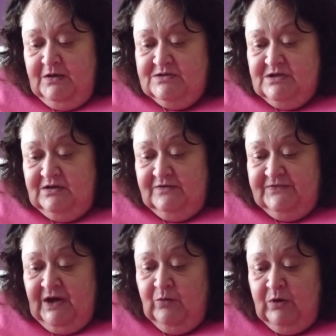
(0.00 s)
So I love
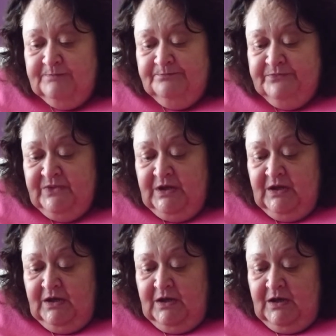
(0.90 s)
that one.
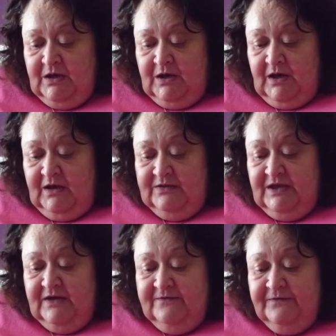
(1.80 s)
And
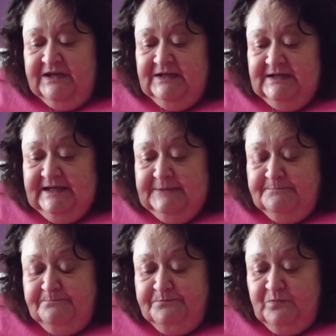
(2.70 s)
then finally,
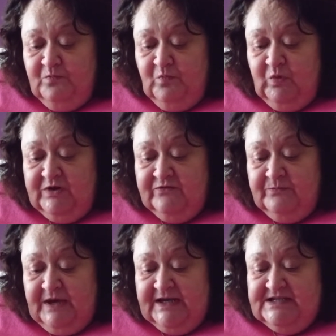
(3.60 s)
one of
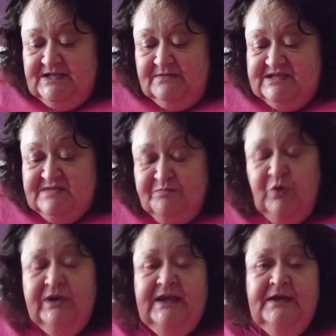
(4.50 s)
my
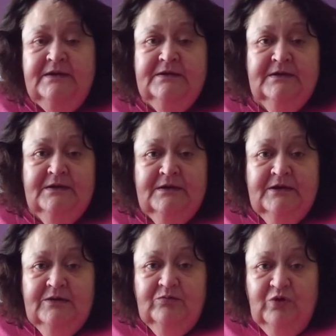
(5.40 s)
spooky
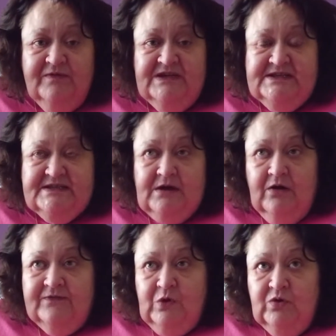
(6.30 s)
movies
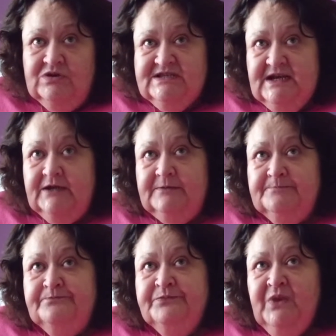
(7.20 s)
of all time
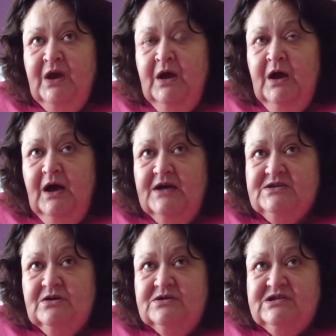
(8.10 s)
has
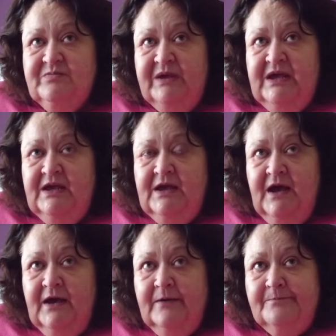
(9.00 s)
got to be
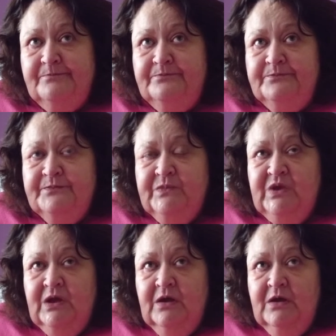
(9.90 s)

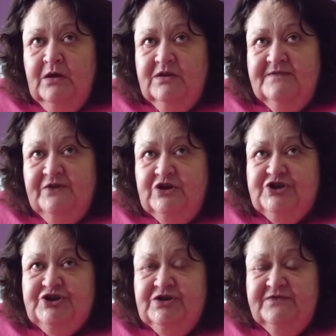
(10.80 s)
the
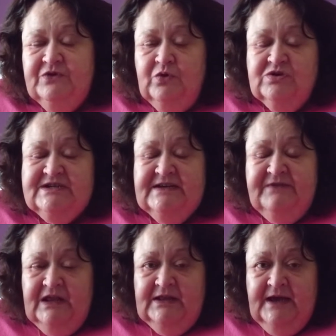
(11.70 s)
version of The Haunting of
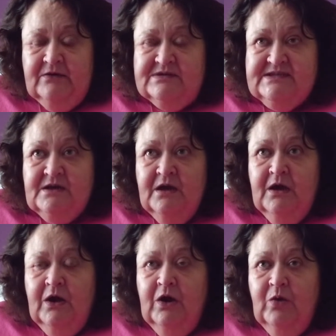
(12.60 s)
Hill House
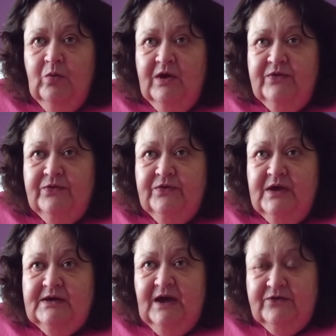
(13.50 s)
with
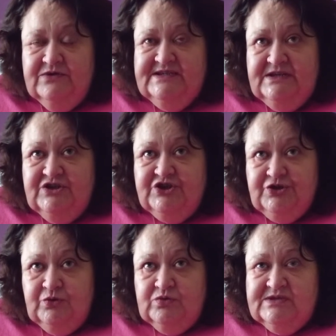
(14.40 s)
Catherine
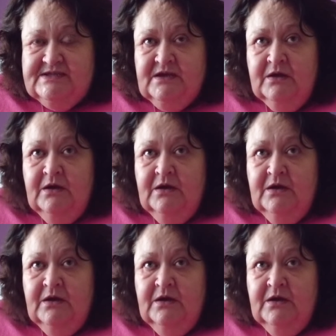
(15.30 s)
Zeta-Jones,